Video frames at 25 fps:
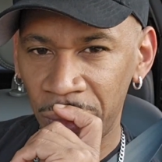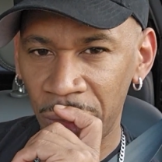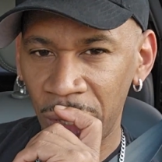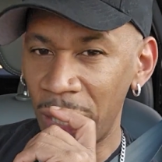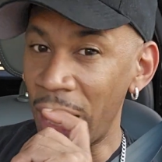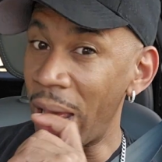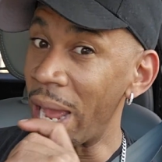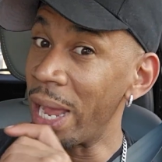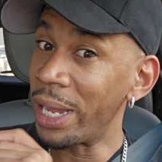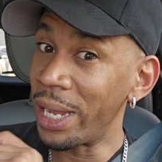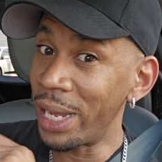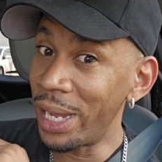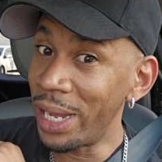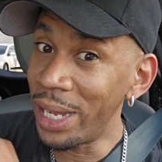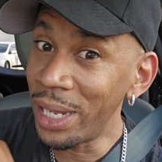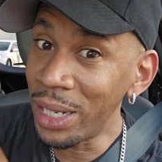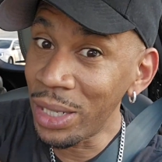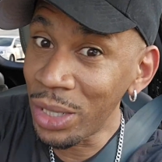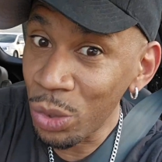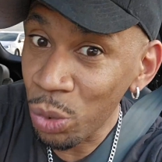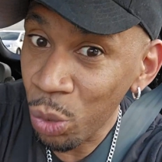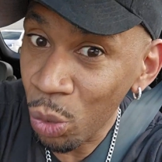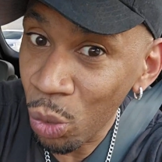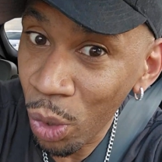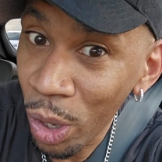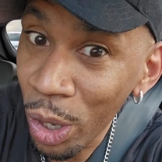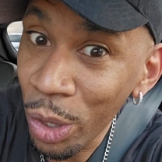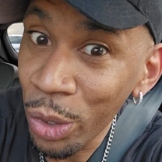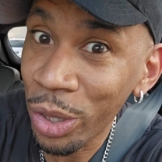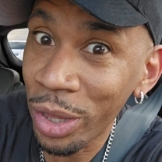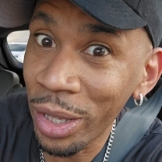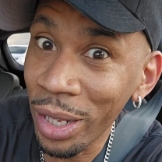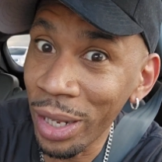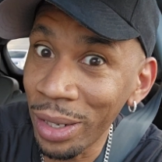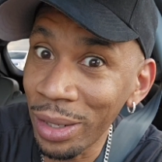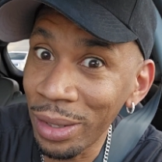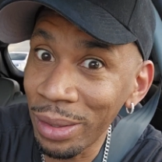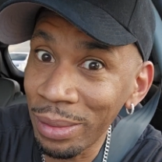Like, it's worth
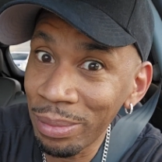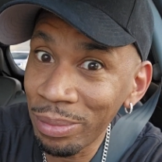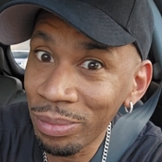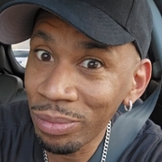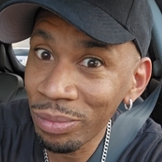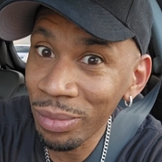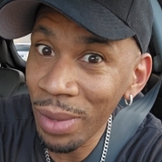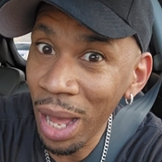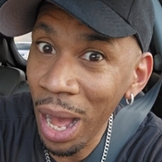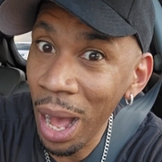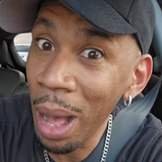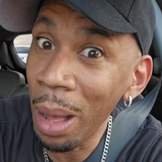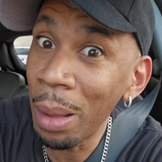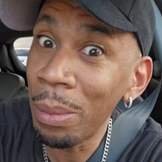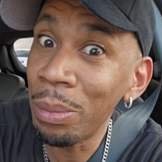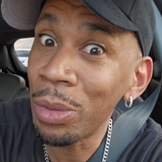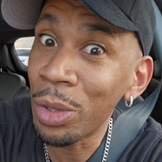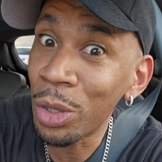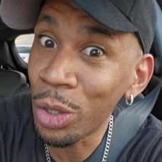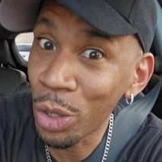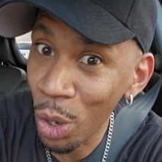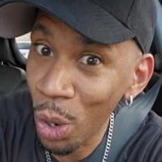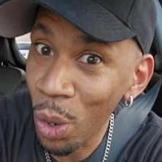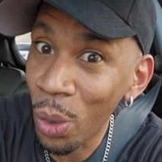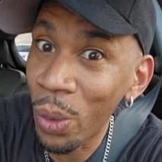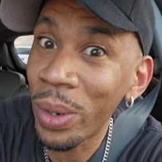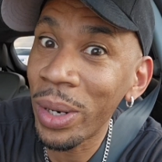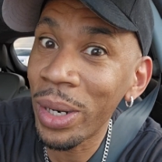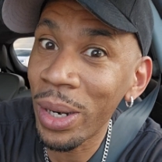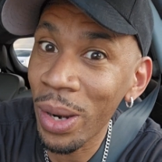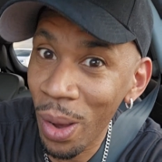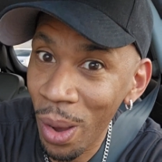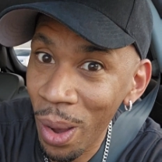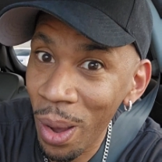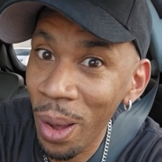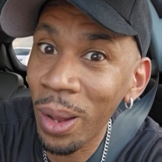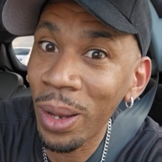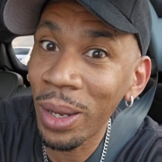it. I'm going
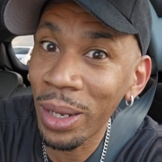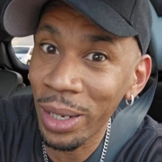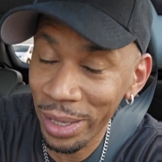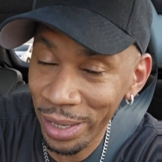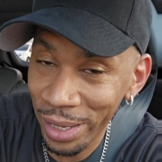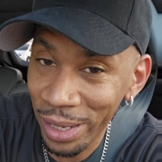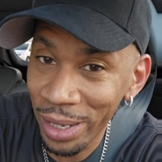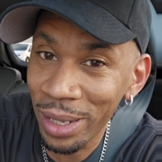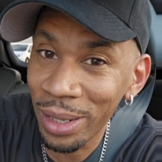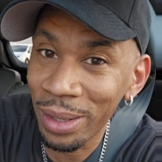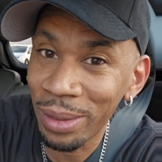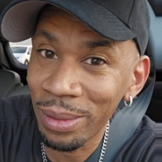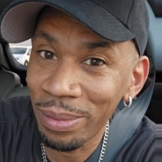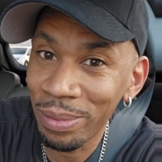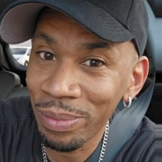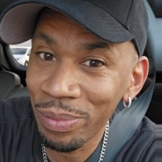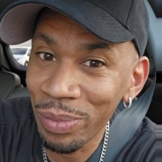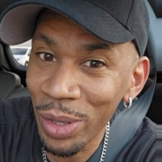all in.